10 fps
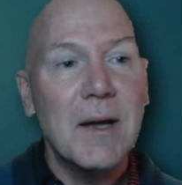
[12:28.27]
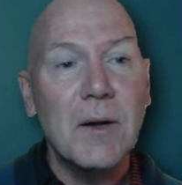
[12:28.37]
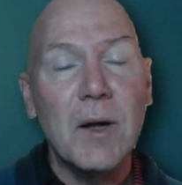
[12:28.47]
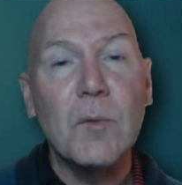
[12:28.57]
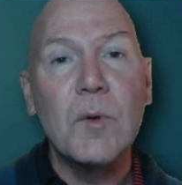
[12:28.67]

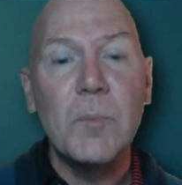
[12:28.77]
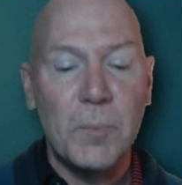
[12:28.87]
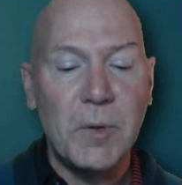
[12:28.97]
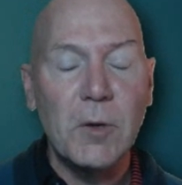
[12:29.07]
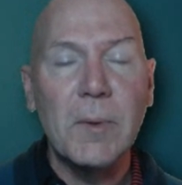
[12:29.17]
Uh, when
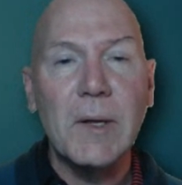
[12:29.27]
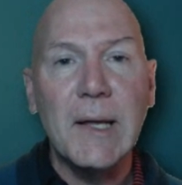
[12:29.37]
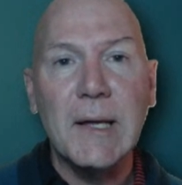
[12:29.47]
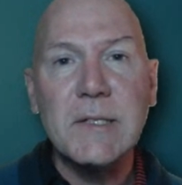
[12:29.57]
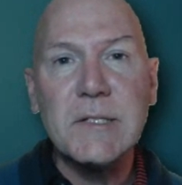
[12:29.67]

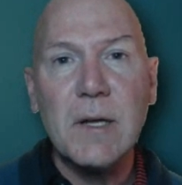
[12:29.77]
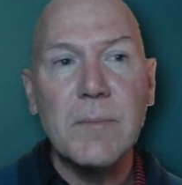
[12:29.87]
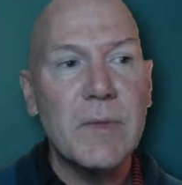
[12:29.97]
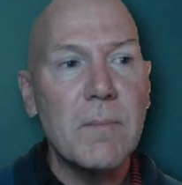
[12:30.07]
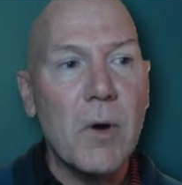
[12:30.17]
puberty hits,
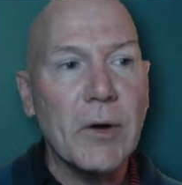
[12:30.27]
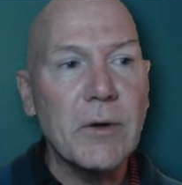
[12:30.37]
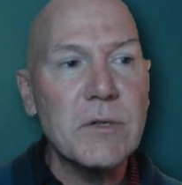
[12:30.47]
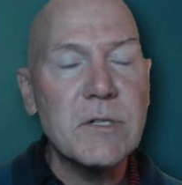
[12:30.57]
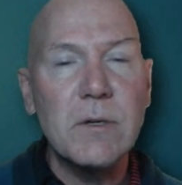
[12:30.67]
um, the
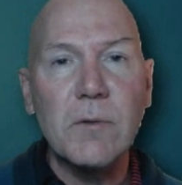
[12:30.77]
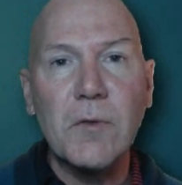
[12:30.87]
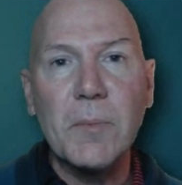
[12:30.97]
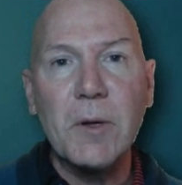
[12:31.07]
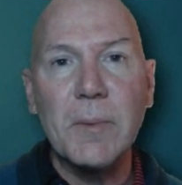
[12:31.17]
markers, you know,
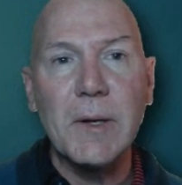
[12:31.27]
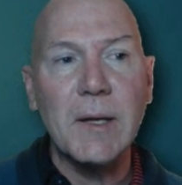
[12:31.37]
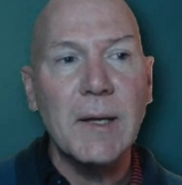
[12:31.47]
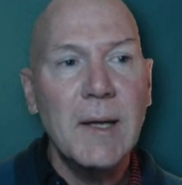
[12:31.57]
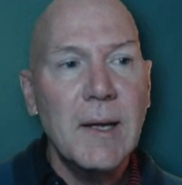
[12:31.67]
for
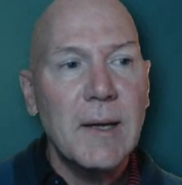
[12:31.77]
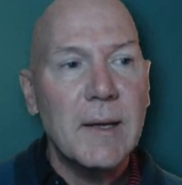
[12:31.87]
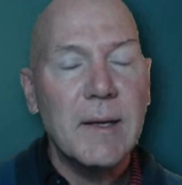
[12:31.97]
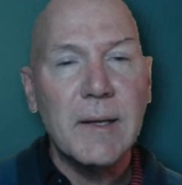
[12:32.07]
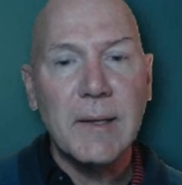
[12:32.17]
puberty,
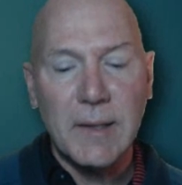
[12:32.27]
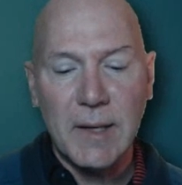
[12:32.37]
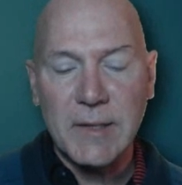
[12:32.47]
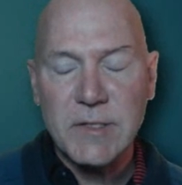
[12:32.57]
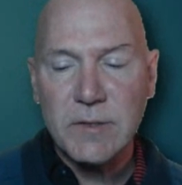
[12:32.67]
uh,
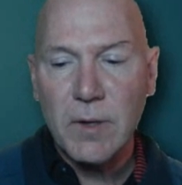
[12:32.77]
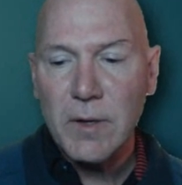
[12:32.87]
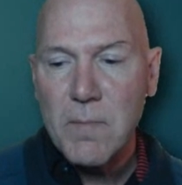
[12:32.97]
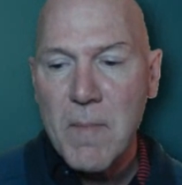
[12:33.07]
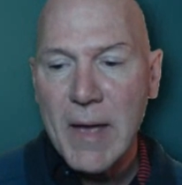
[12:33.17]
it's
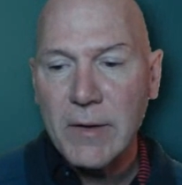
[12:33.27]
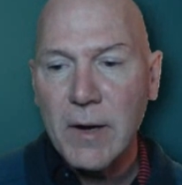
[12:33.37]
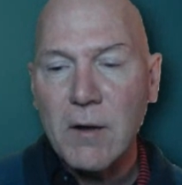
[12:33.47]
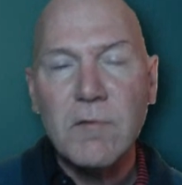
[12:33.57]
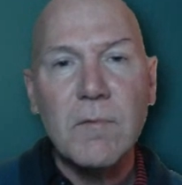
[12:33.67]
not a
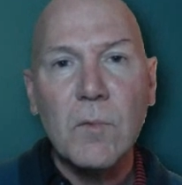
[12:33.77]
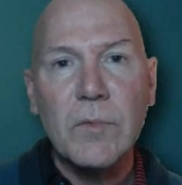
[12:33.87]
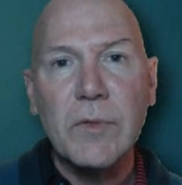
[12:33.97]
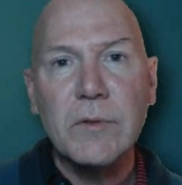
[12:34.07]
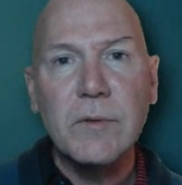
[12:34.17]
matter of
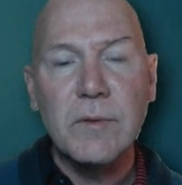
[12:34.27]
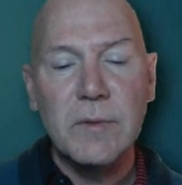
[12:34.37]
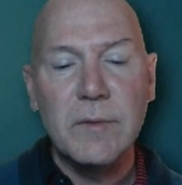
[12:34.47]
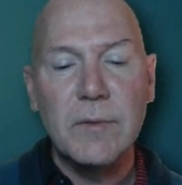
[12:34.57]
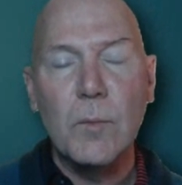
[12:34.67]
the
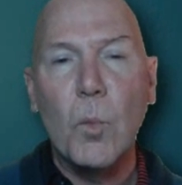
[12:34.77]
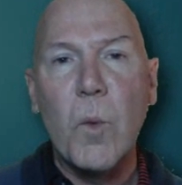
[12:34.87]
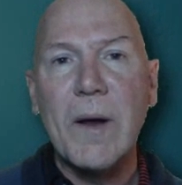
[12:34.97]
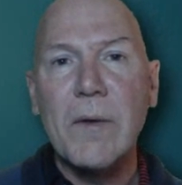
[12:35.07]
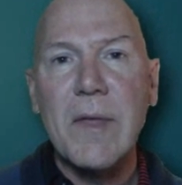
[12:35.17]

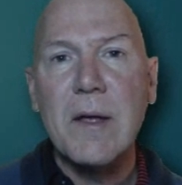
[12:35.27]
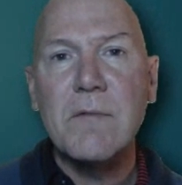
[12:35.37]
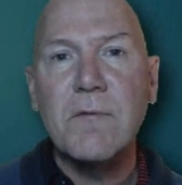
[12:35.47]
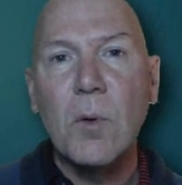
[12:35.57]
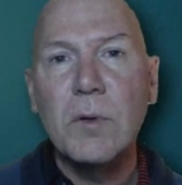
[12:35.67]
where they
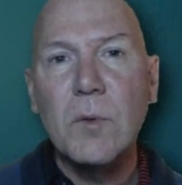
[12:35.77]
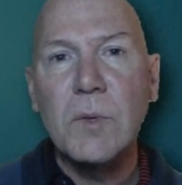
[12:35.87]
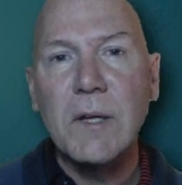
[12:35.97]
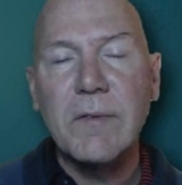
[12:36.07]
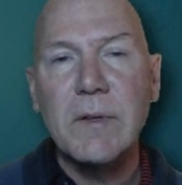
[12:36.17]
unfold, and
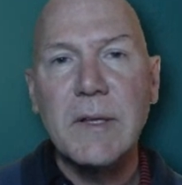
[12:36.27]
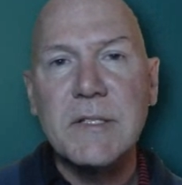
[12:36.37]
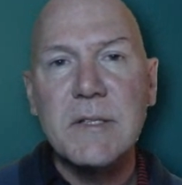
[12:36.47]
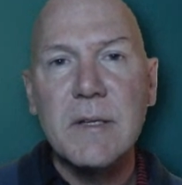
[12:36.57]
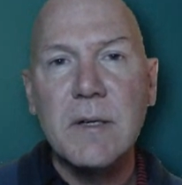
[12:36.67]
we'll give you a
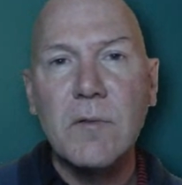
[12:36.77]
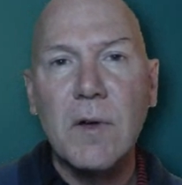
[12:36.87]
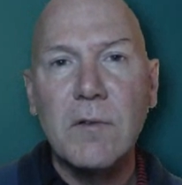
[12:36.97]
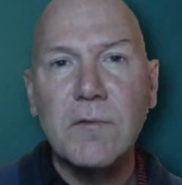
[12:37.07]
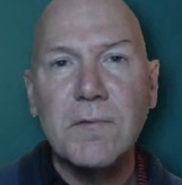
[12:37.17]
list of,
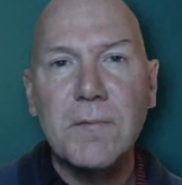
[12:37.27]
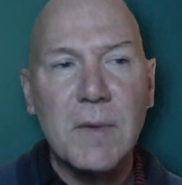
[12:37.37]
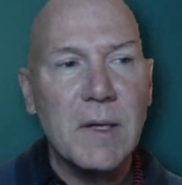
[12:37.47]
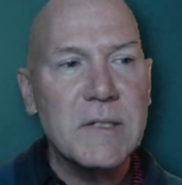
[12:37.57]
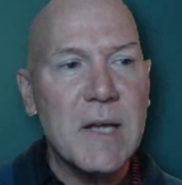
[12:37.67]
of
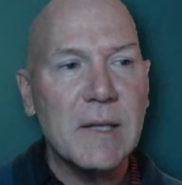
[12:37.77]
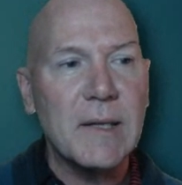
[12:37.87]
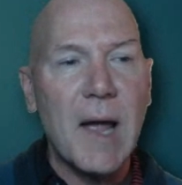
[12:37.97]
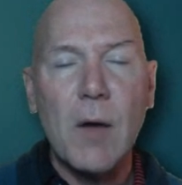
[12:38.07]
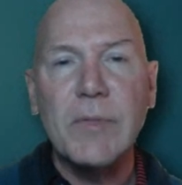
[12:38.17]

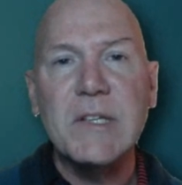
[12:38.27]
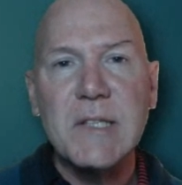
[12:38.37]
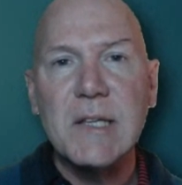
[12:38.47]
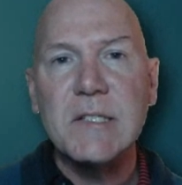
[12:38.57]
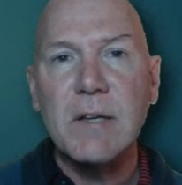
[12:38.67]
exactly how
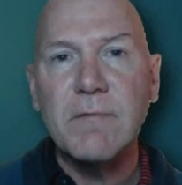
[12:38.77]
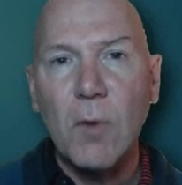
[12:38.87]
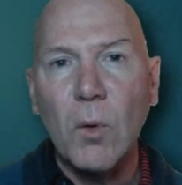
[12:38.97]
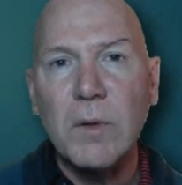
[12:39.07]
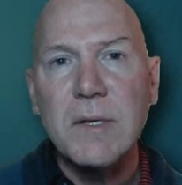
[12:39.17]
these things
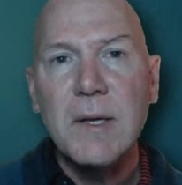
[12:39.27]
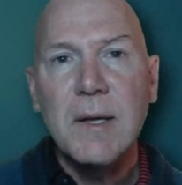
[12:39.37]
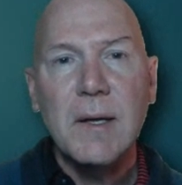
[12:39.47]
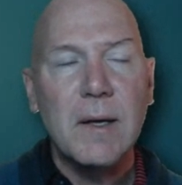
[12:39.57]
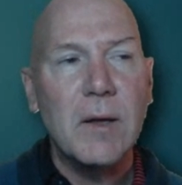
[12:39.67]
unfold,
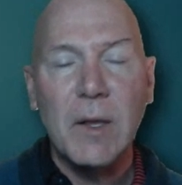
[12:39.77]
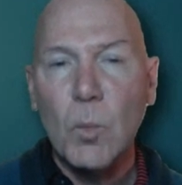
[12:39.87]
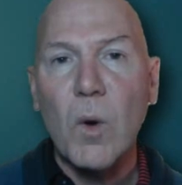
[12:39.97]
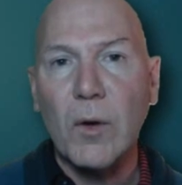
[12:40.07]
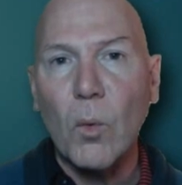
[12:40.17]
uh,
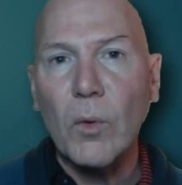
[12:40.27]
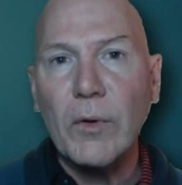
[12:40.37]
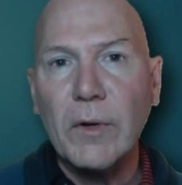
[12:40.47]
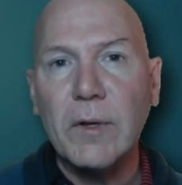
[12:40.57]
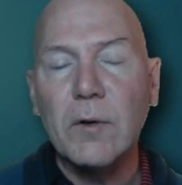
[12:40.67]
in what
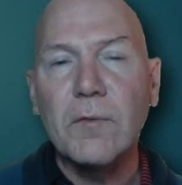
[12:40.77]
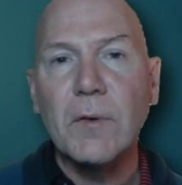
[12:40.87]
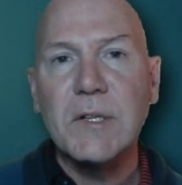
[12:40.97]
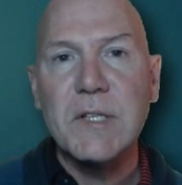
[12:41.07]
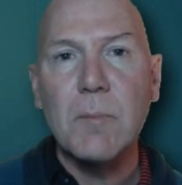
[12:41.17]
order. You know,
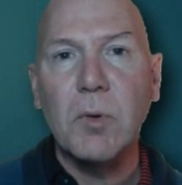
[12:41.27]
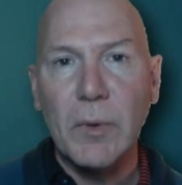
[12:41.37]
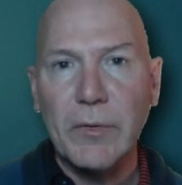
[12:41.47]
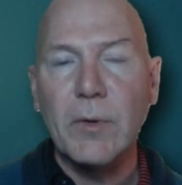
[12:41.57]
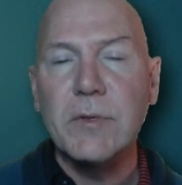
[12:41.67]
for example,
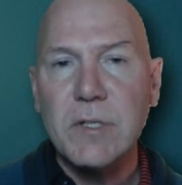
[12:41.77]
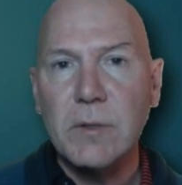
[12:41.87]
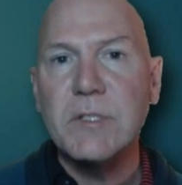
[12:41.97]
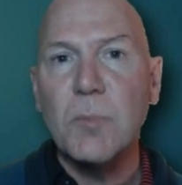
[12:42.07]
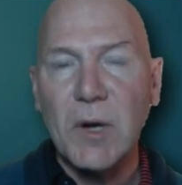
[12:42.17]
with girls, you
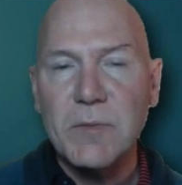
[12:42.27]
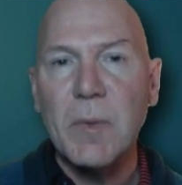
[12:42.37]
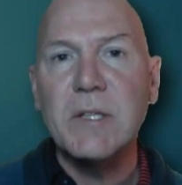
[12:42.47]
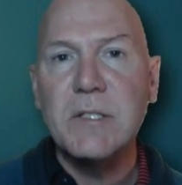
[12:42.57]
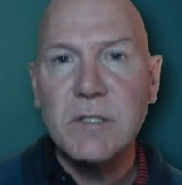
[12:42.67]
know, it's breast
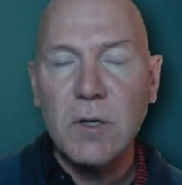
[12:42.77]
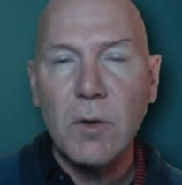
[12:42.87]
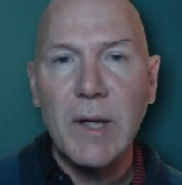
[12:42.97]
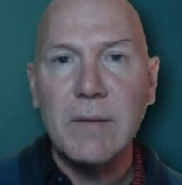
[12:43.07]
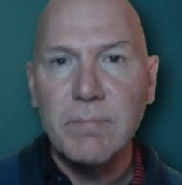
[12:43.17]
buds and
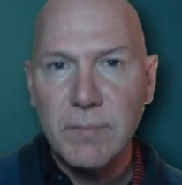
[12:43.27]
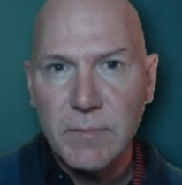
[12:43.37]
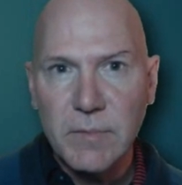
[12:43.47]
so and